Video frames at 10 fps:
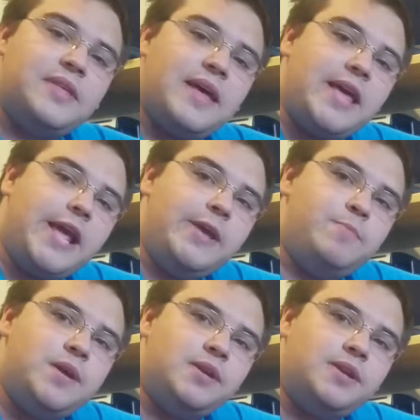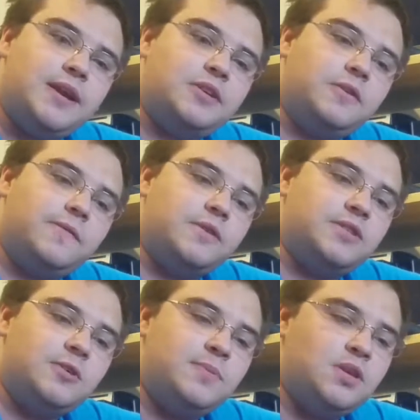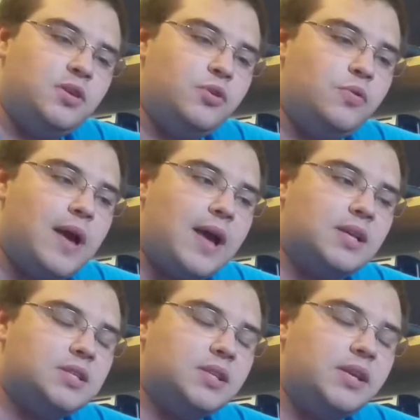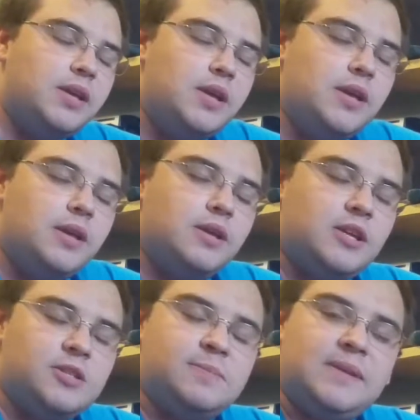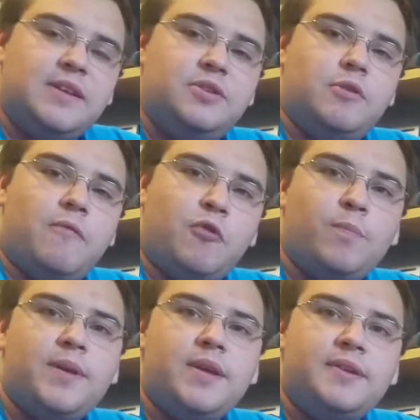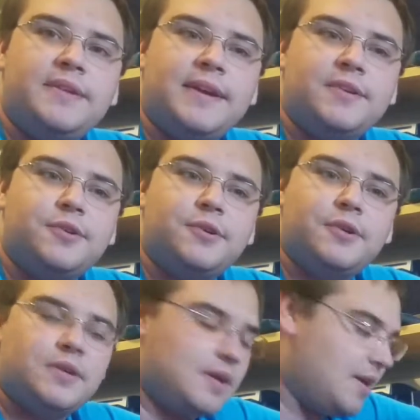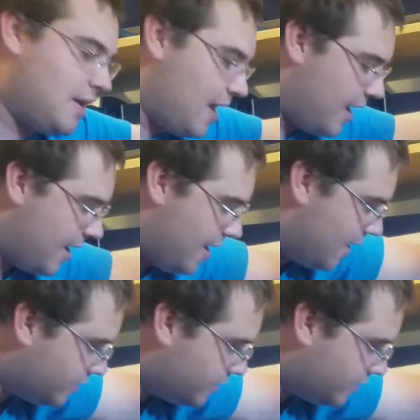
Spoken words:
that 8-pin connector for the CPU actually can split into a 4-pin connector. And